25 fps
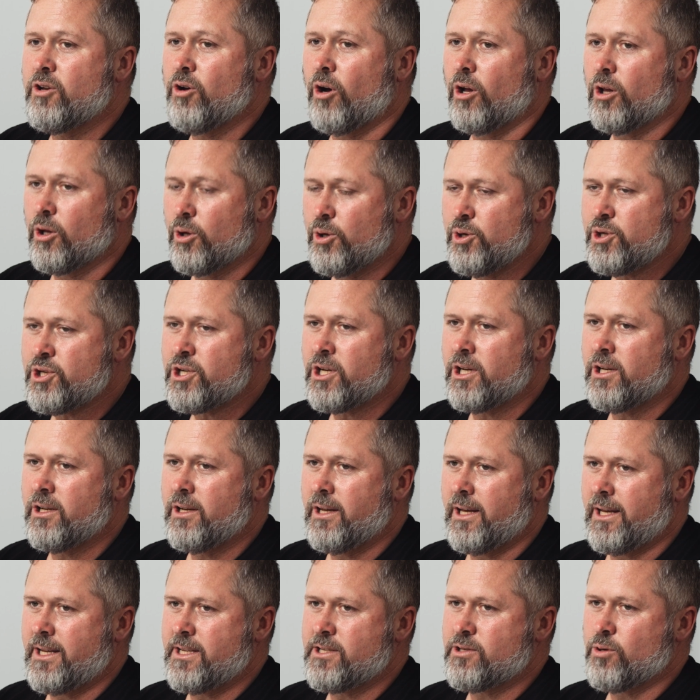
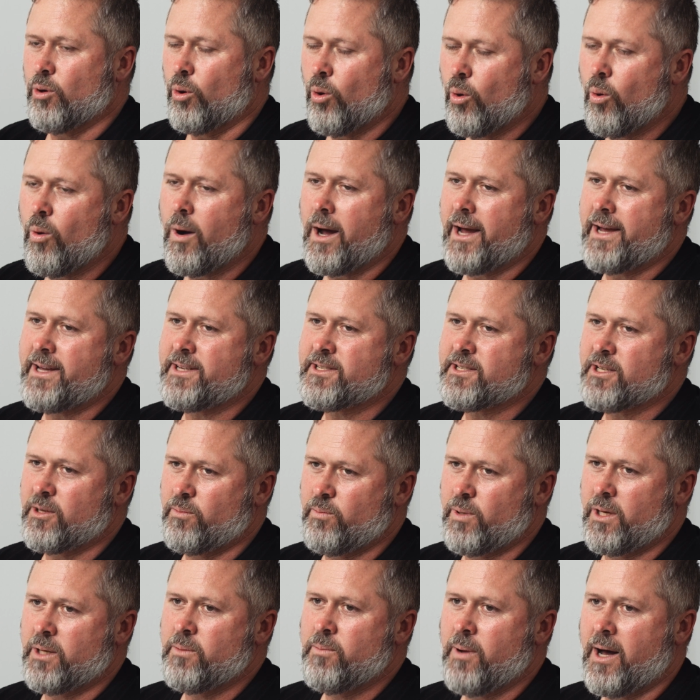dilution is always a
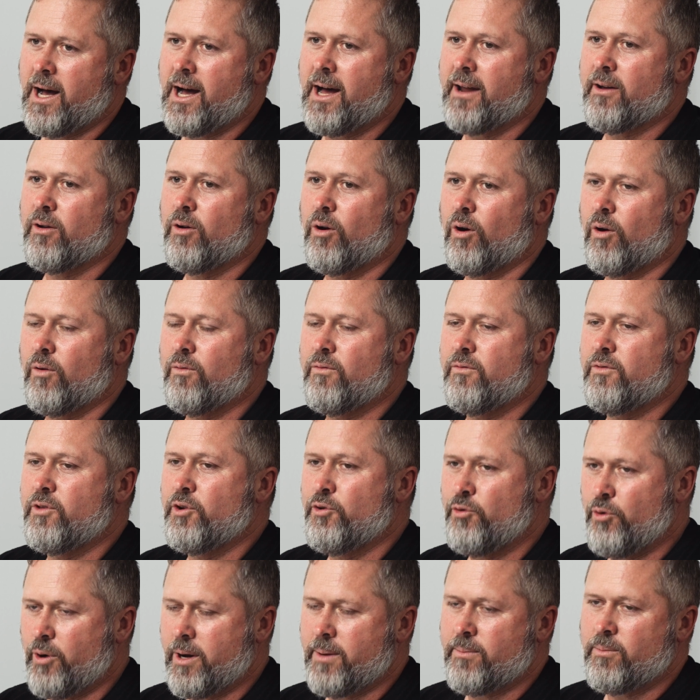big part of
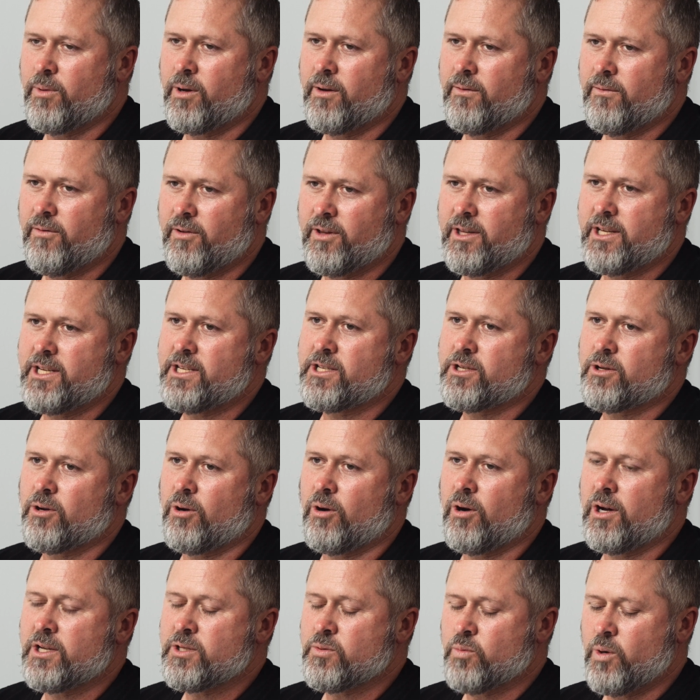the treatment for these
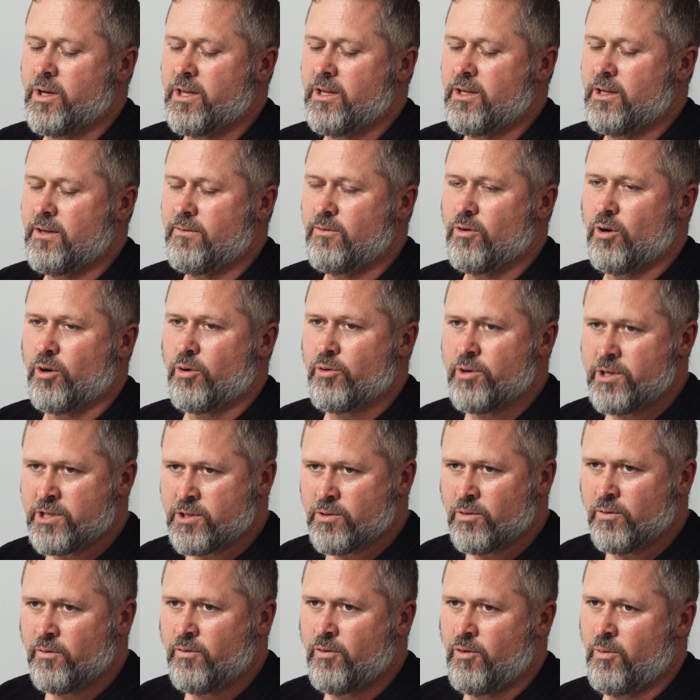guys, whether you've got
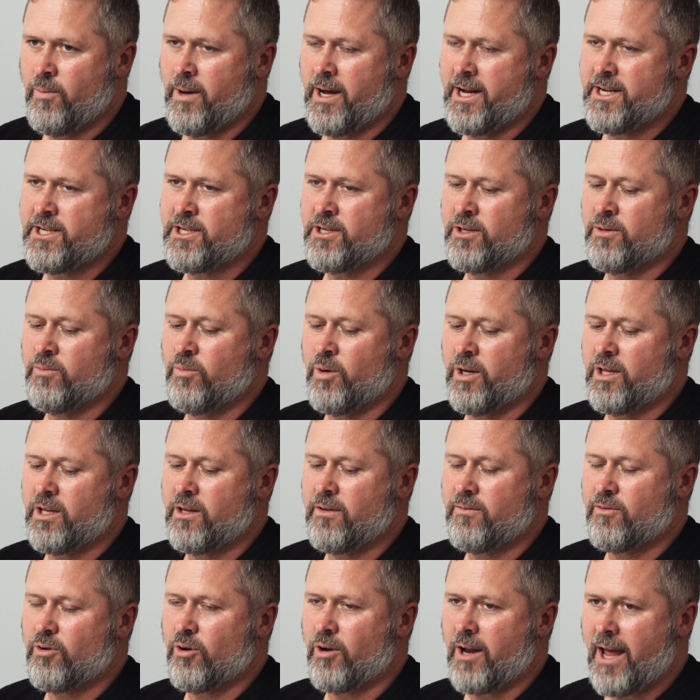crystal formation, whether
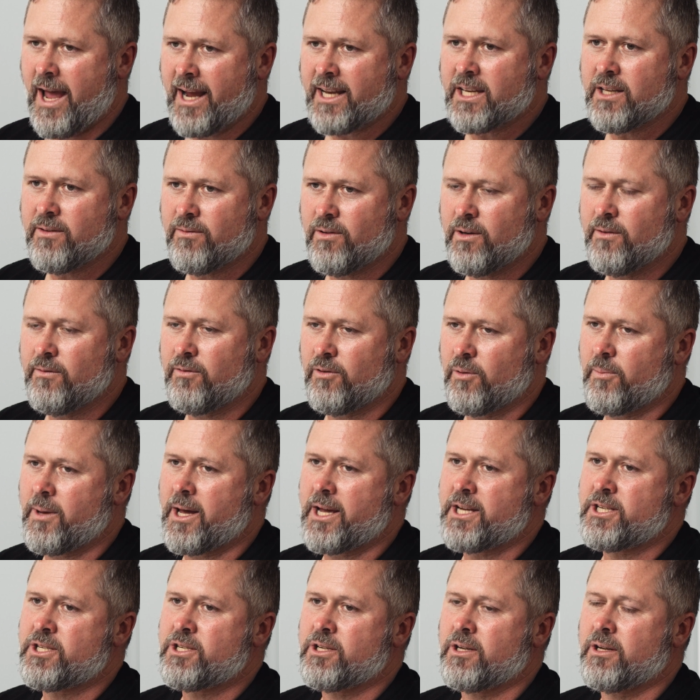you've got active
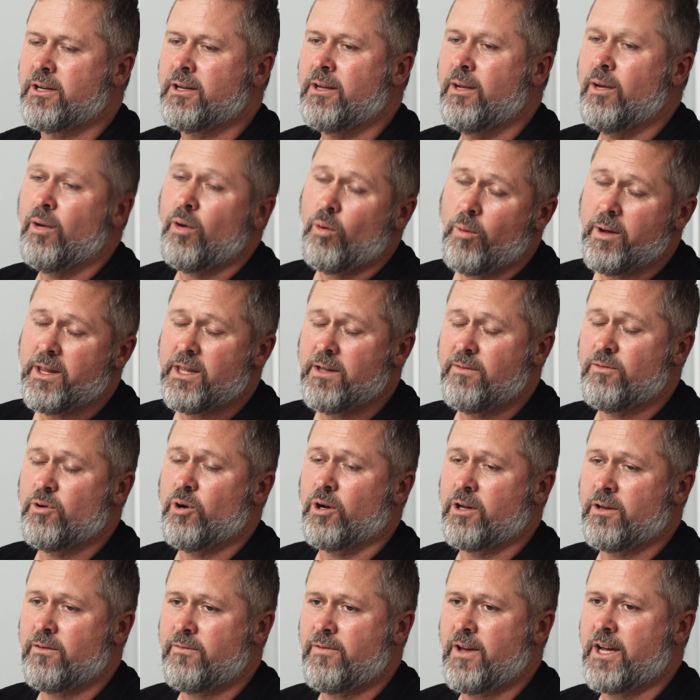inflammation, or whether you've
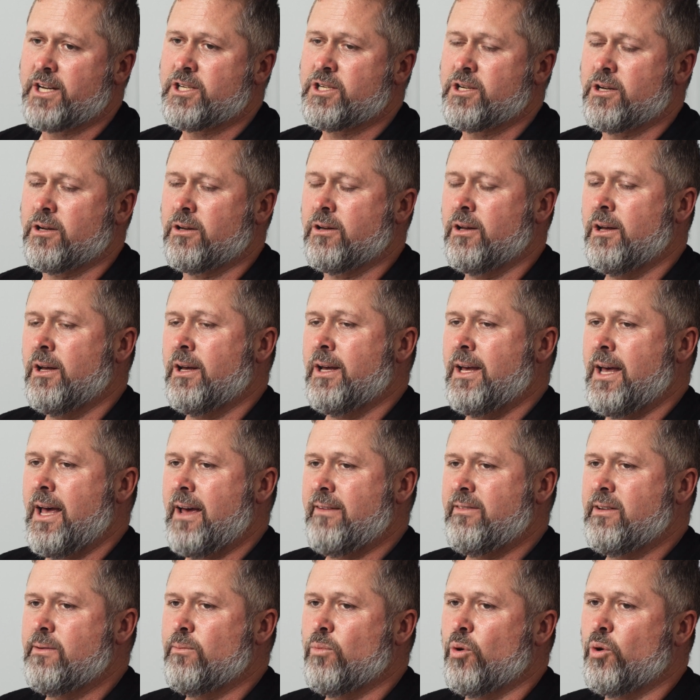got infection.
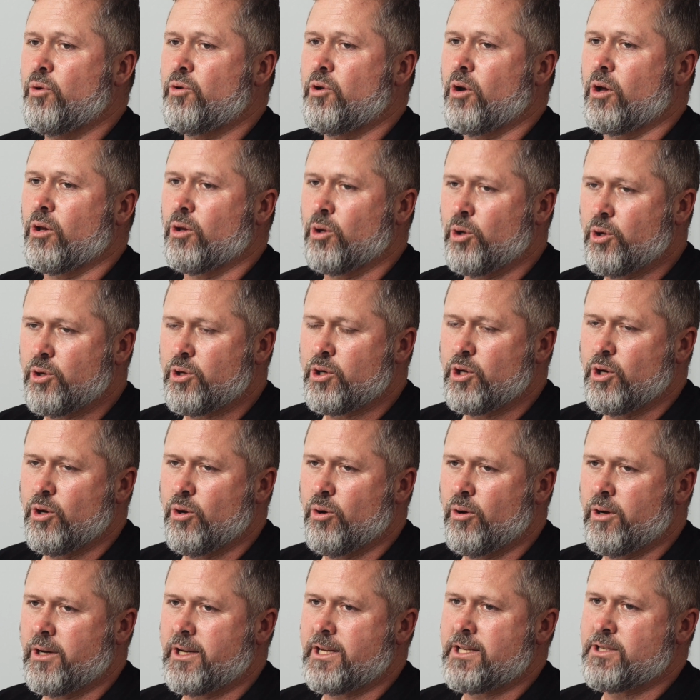Having more dilute
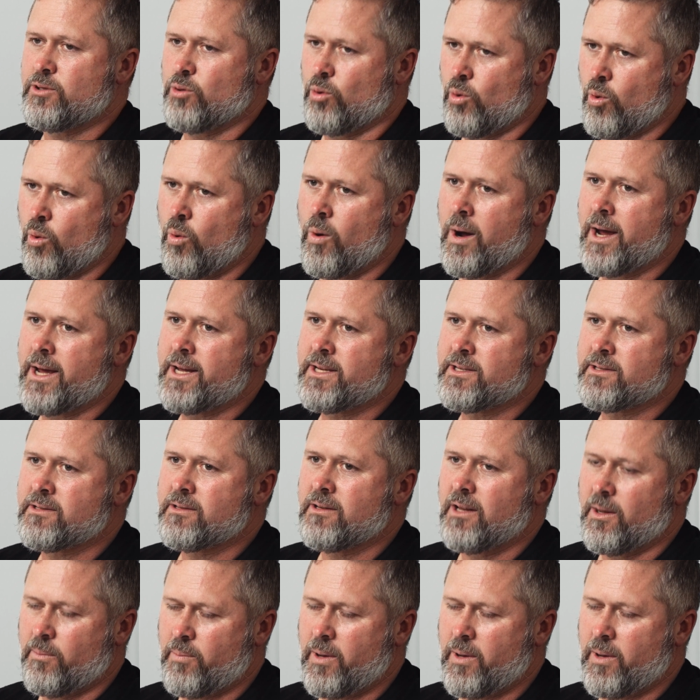urine is always a